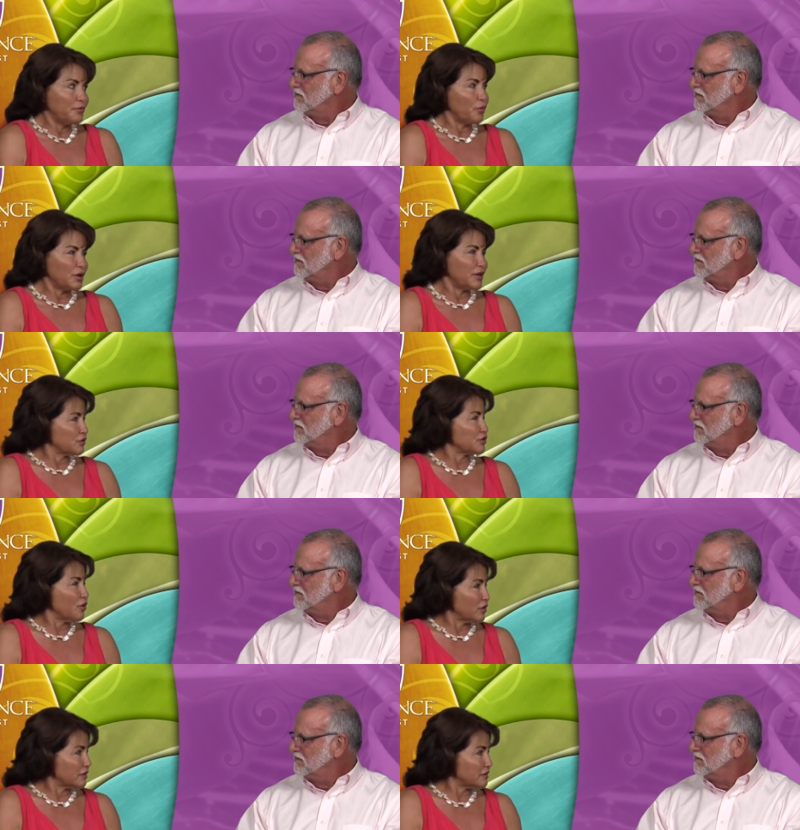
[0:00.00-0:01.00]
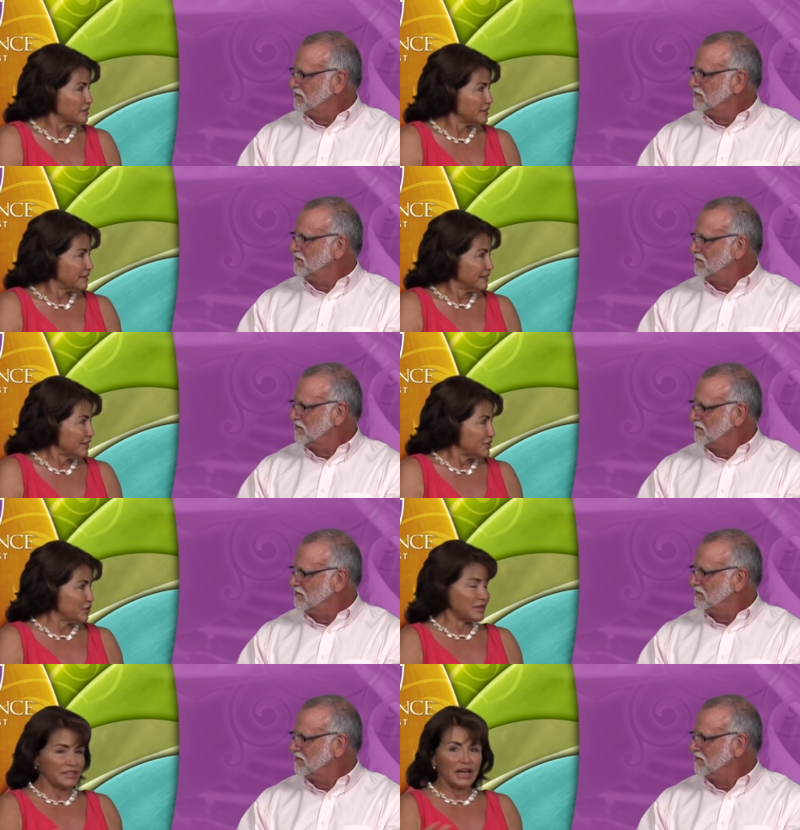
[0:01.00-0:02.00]
Speaker 1: be 40 years old.
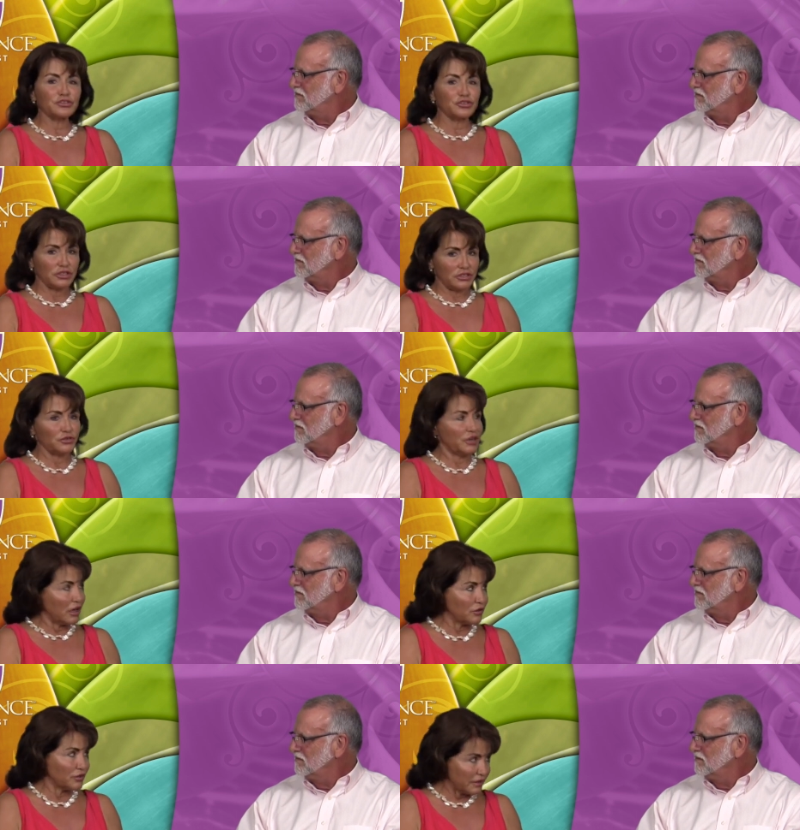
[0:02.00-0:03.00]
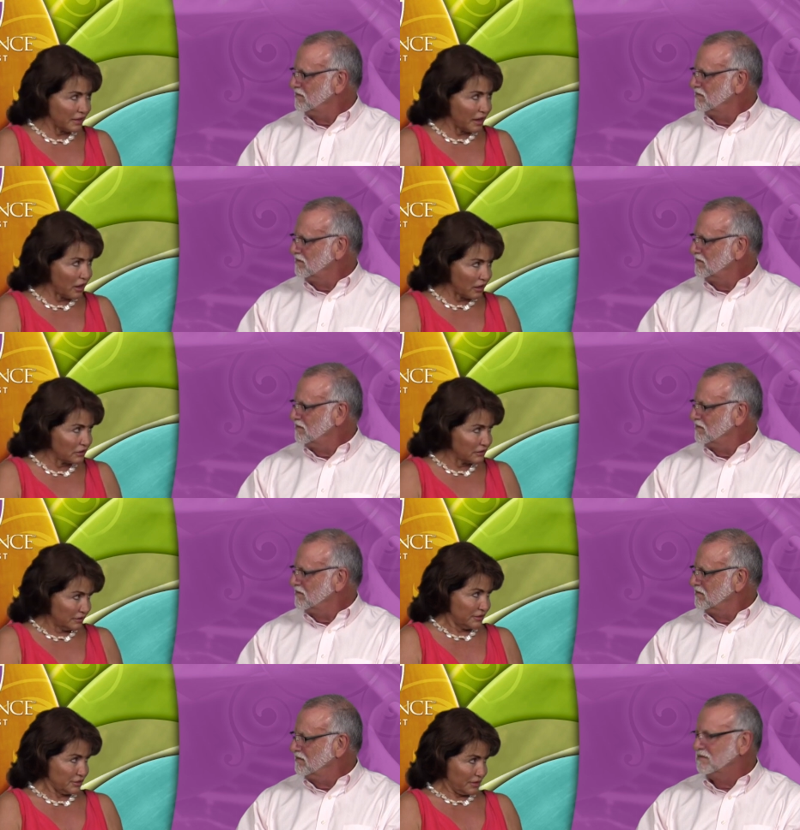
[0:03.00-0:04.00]
So these doctors just are younger than they are.
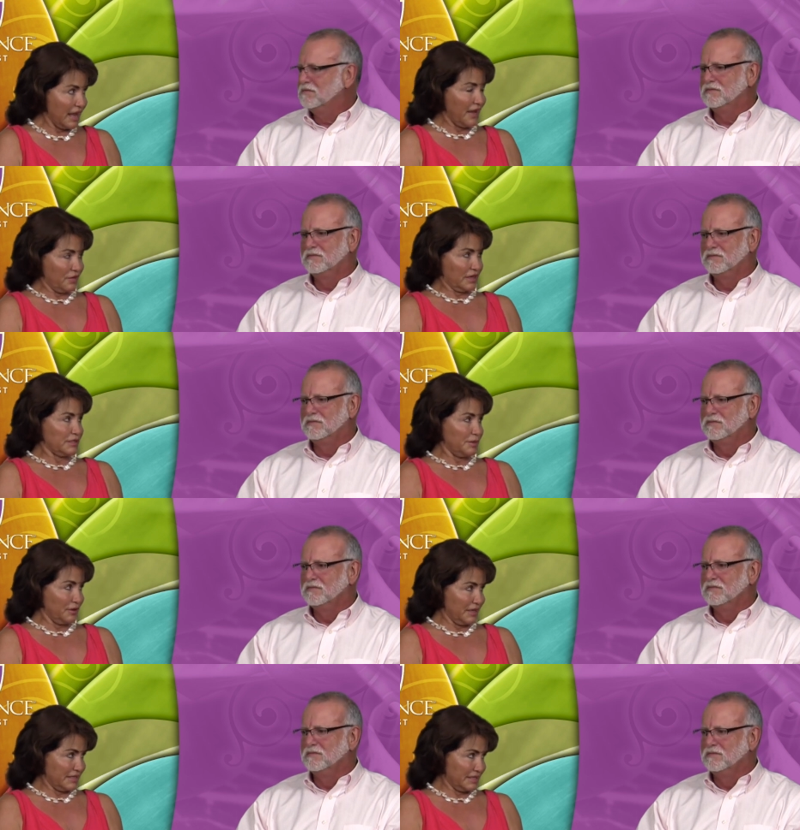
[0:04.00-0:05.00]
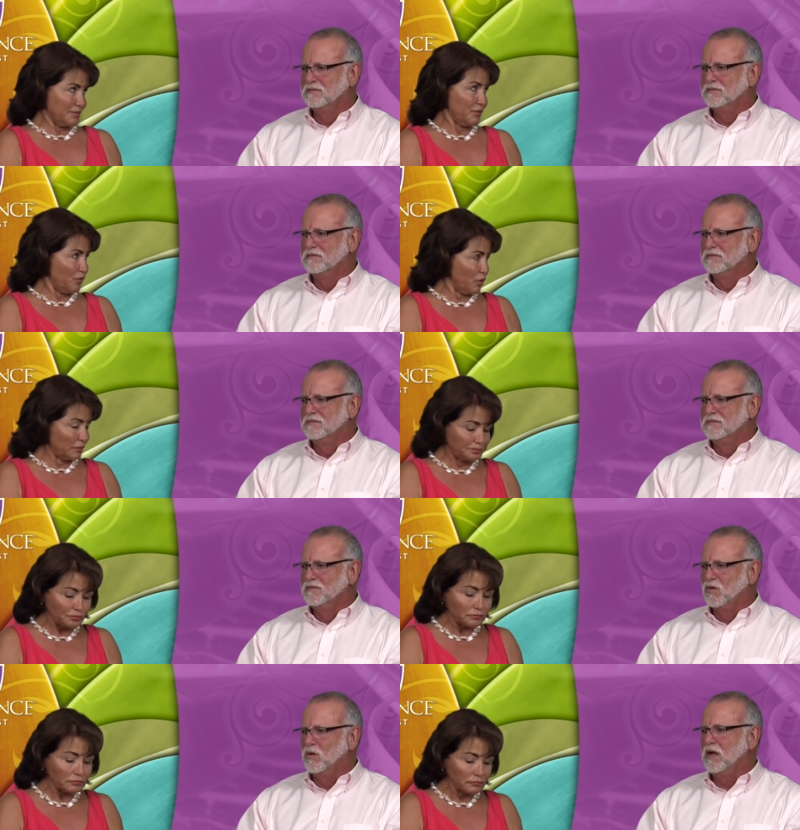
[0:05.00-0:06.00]
So they haven't experienced it before.
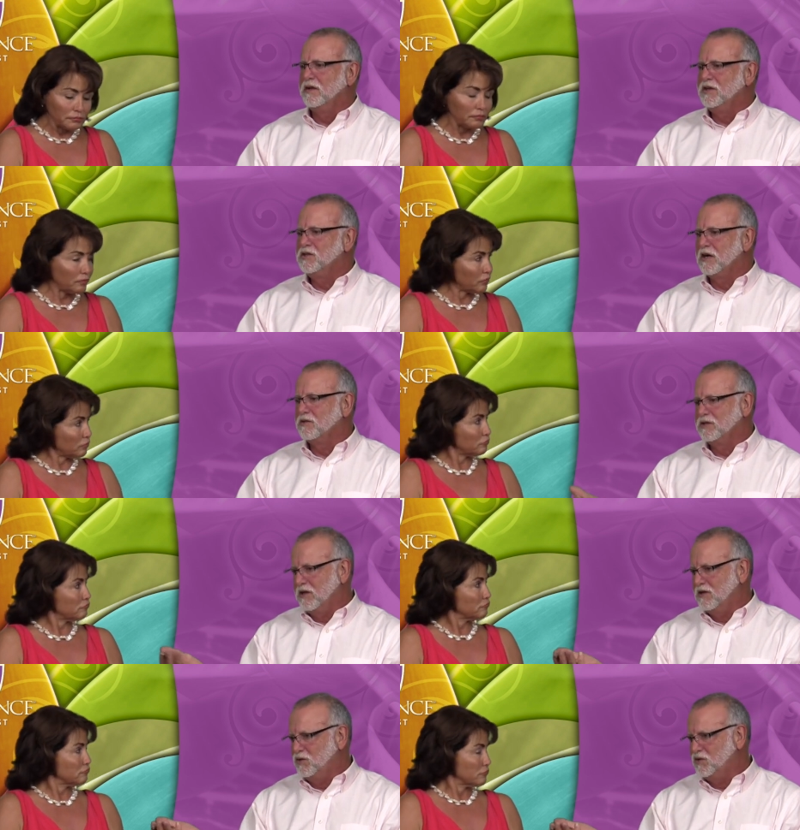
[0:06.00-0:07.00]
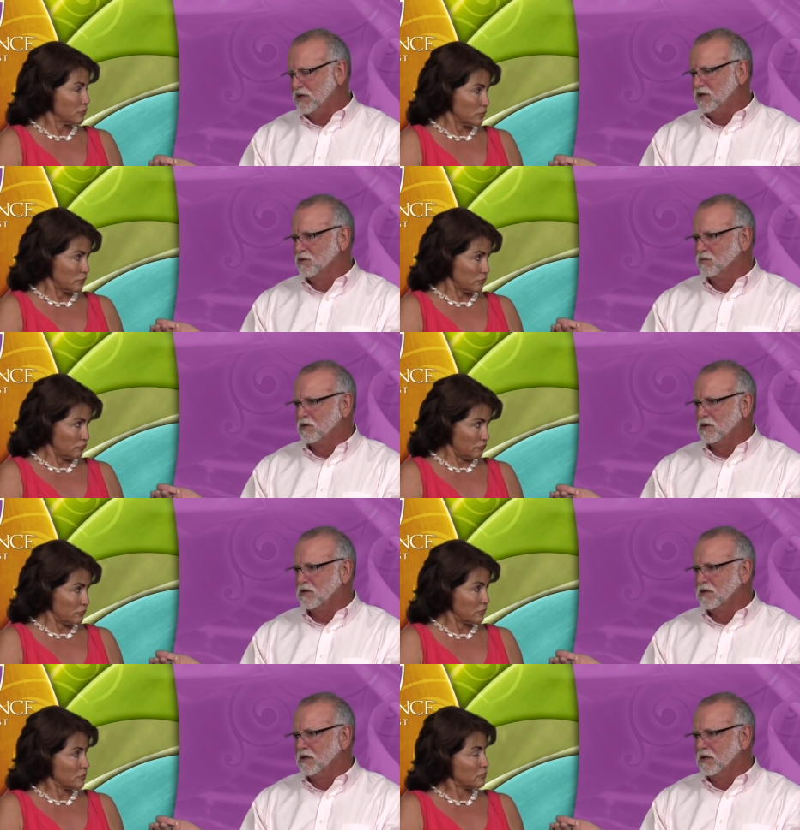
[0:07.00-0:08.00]
Speaker 2: Well, and these doctors, as you say in your
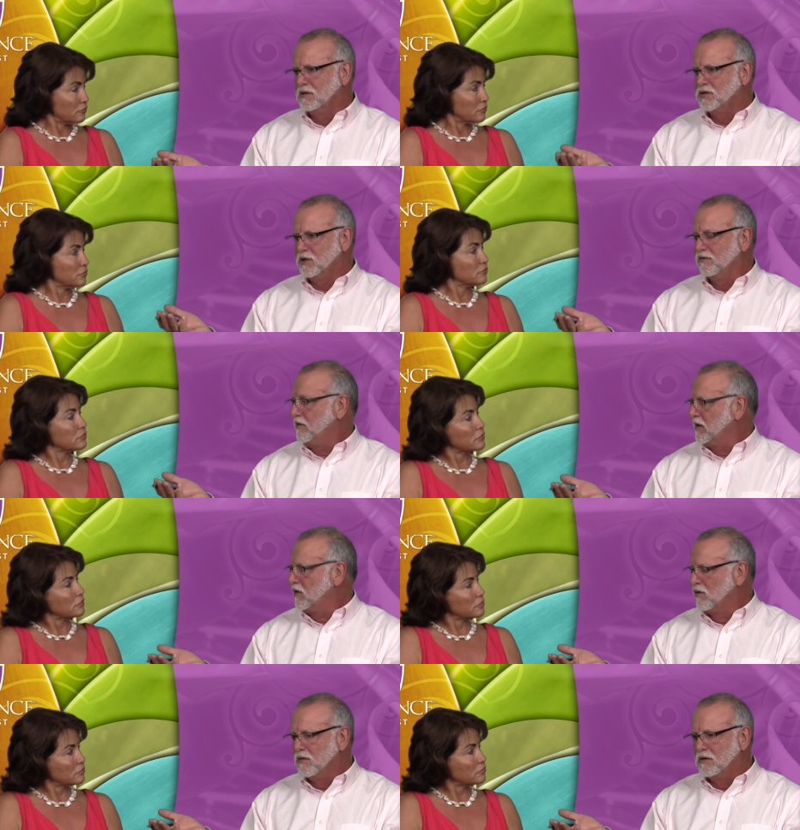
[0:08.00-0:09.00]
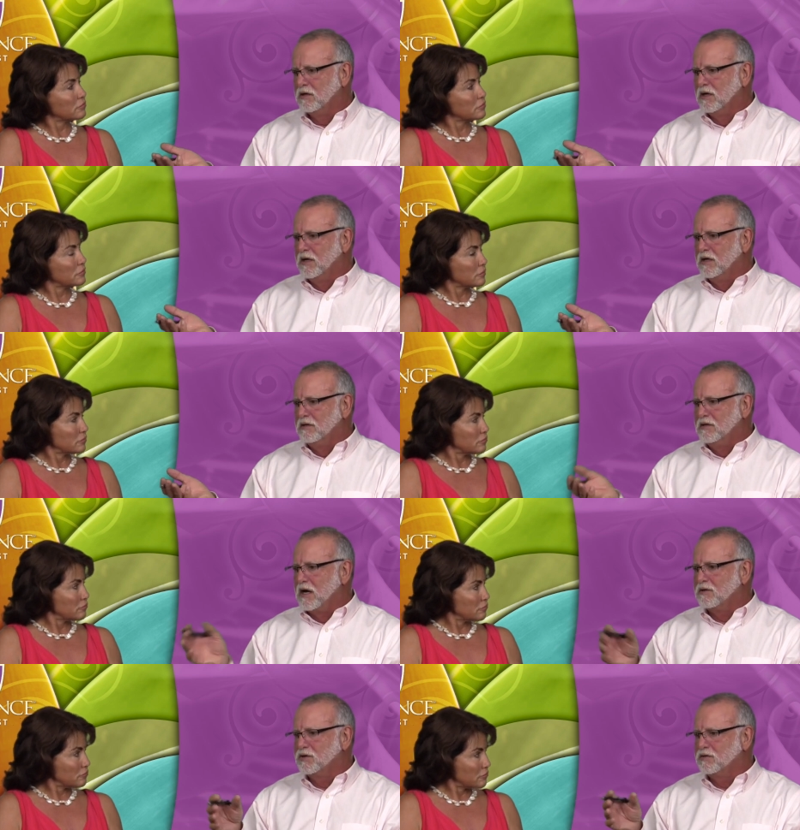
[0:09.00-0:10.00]
book, The Secret Female Hormone, the
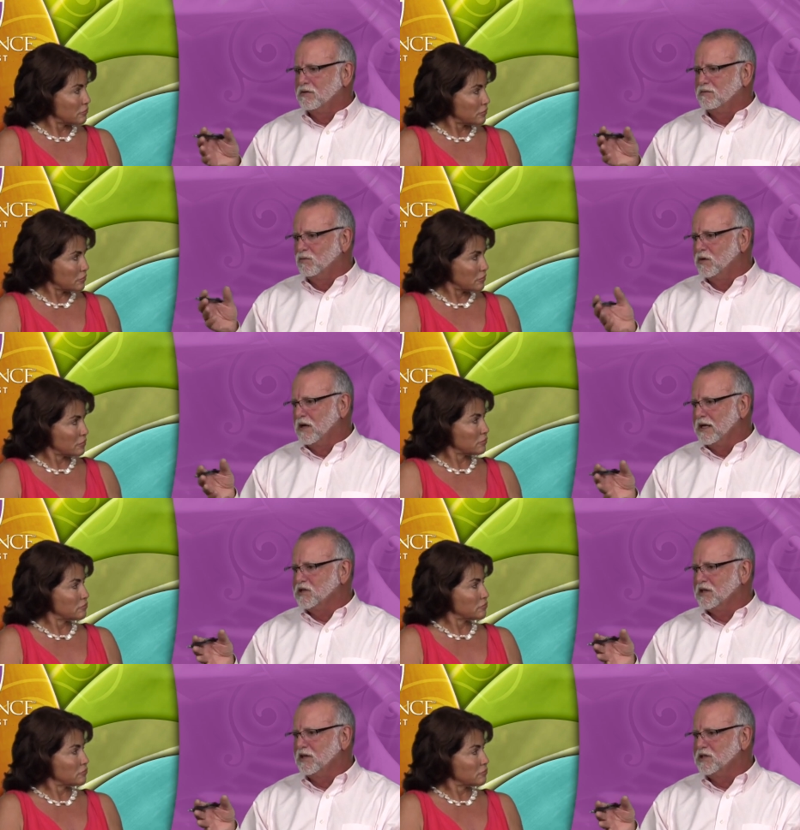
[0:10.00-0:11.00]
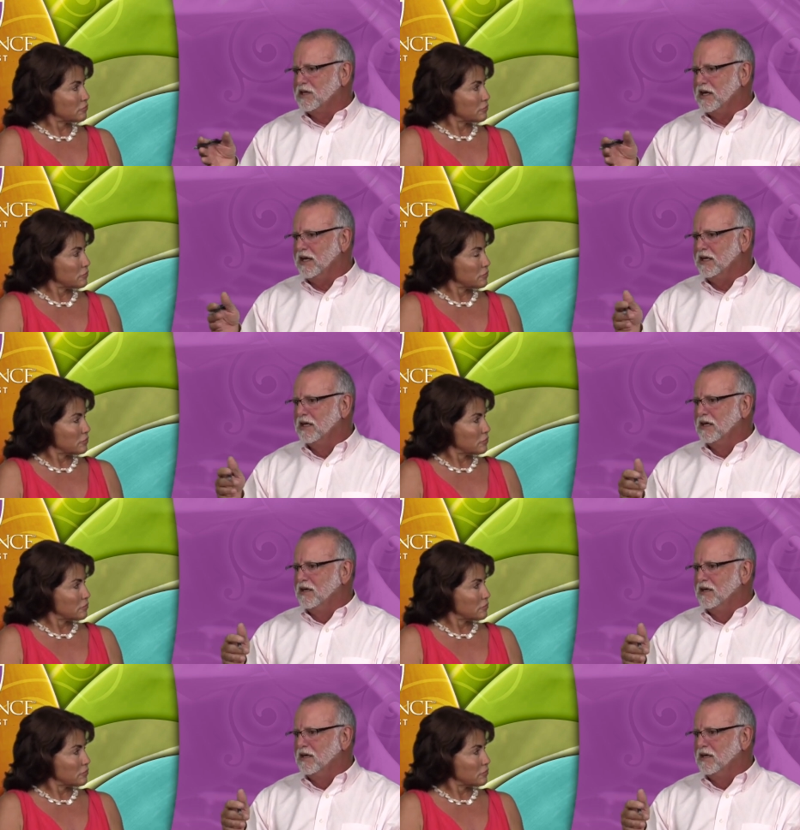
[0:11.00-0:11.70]
doctors would classically say,